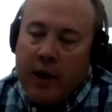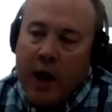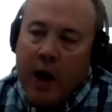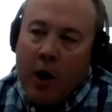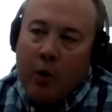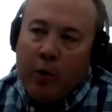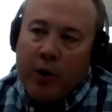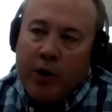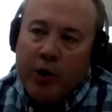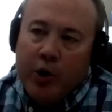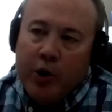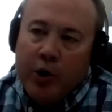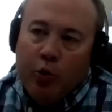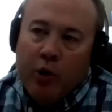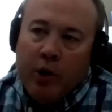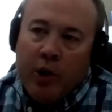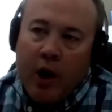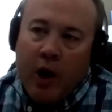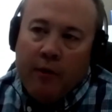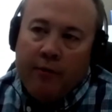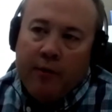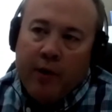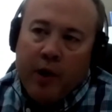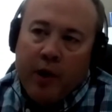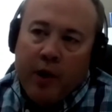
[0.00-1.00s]
we do it
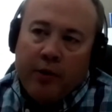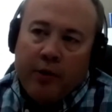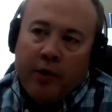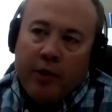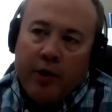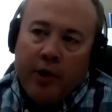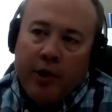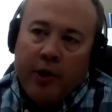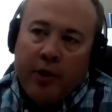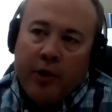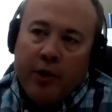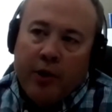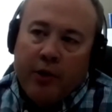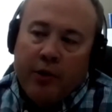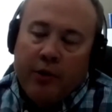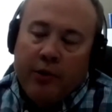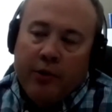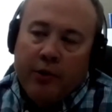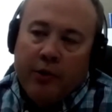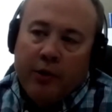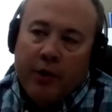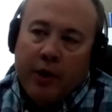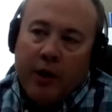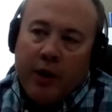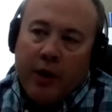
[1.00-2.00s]
every other year.
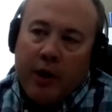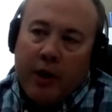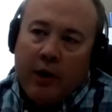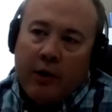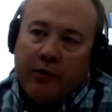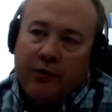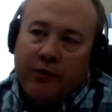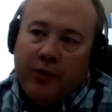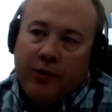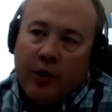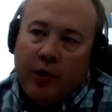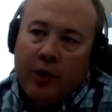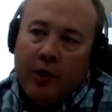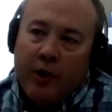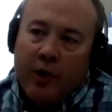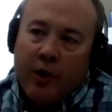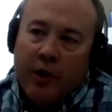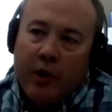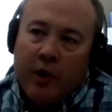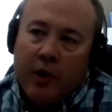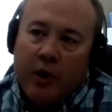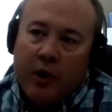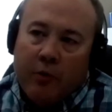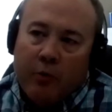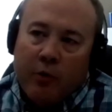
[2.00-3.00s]

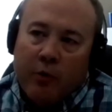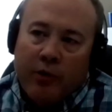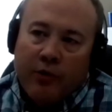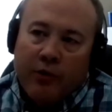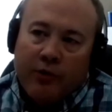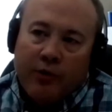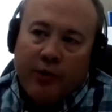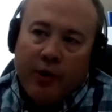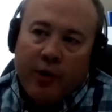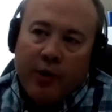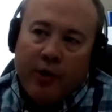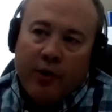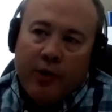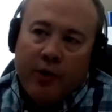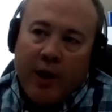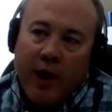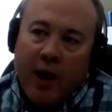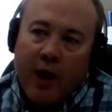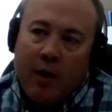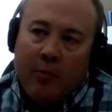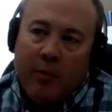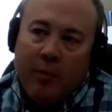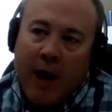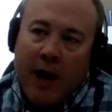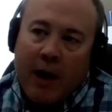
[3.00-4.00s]
We started
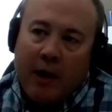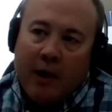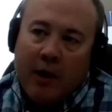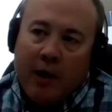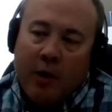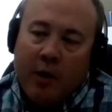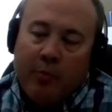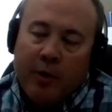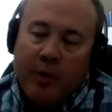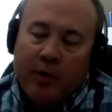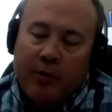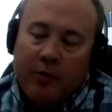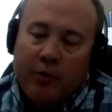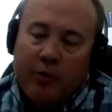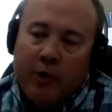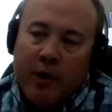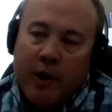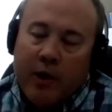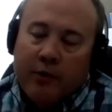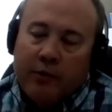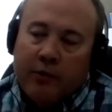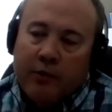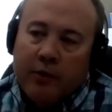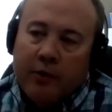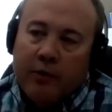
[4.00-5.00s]
that back up in
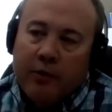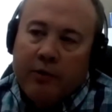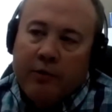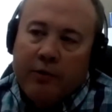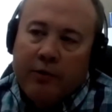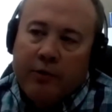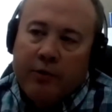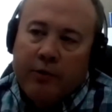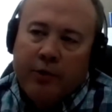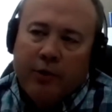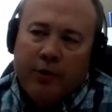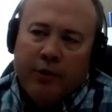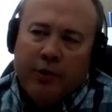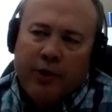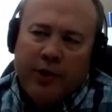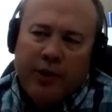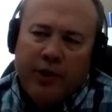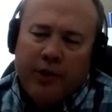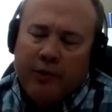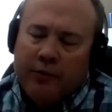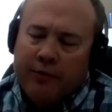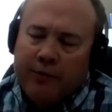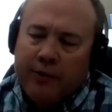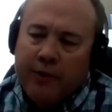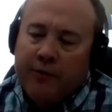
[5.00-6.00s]

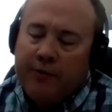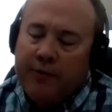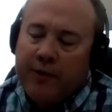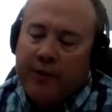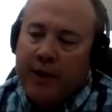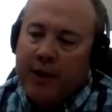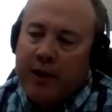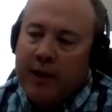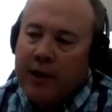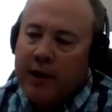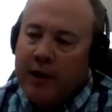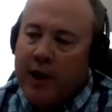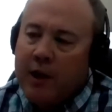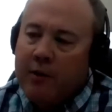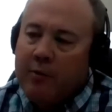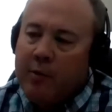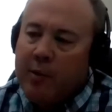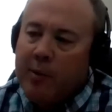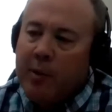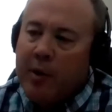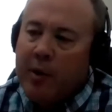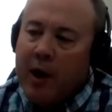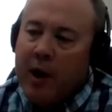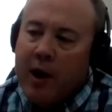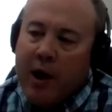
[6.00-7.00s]
2013 or 15. I can't
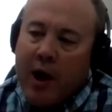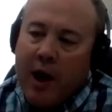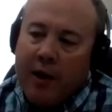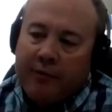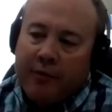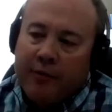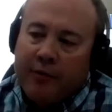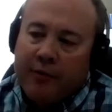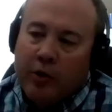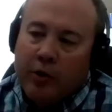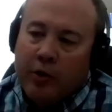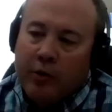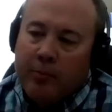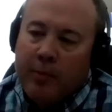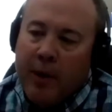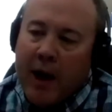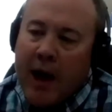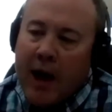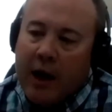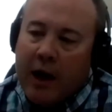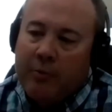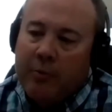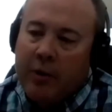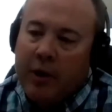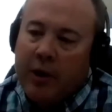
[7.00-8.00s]
remember. I'd have to look
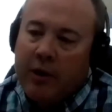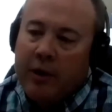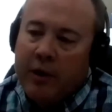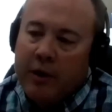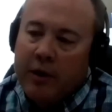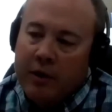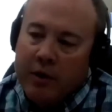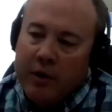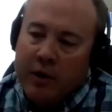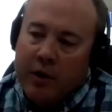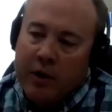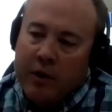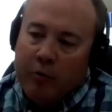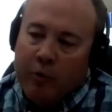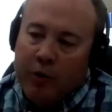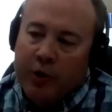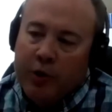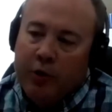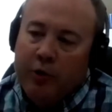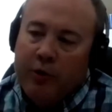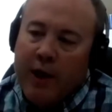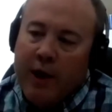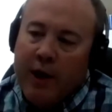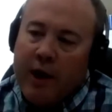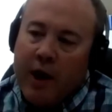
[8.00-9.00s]
back, but we
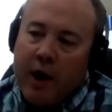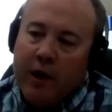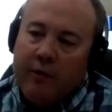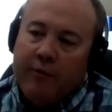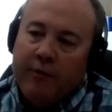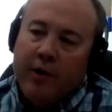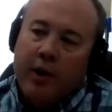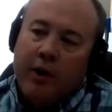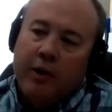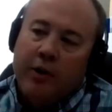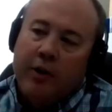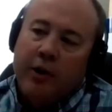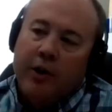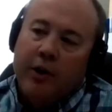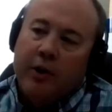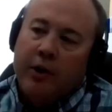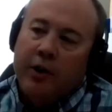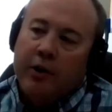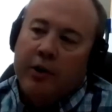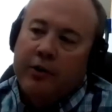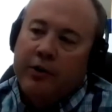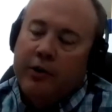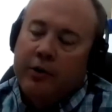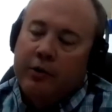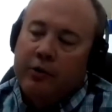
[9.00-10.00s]
do that every other year,
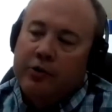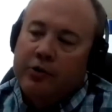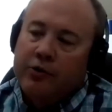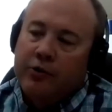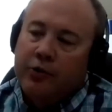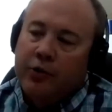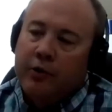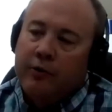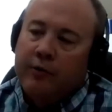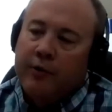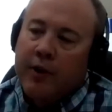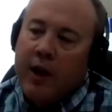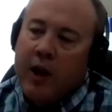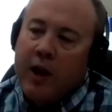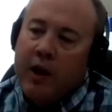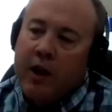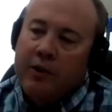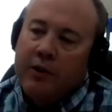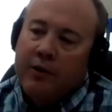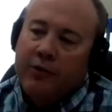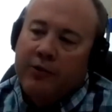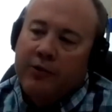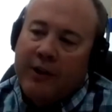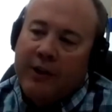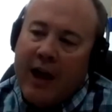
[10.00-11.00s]
a tillage survey.
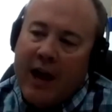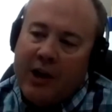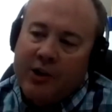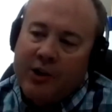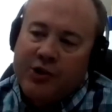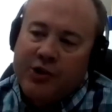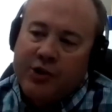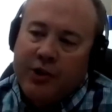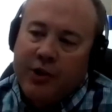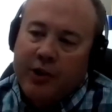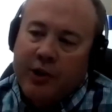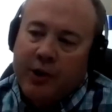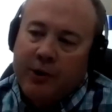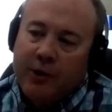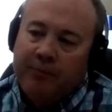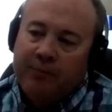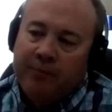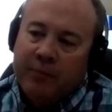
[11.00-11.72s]
And this last year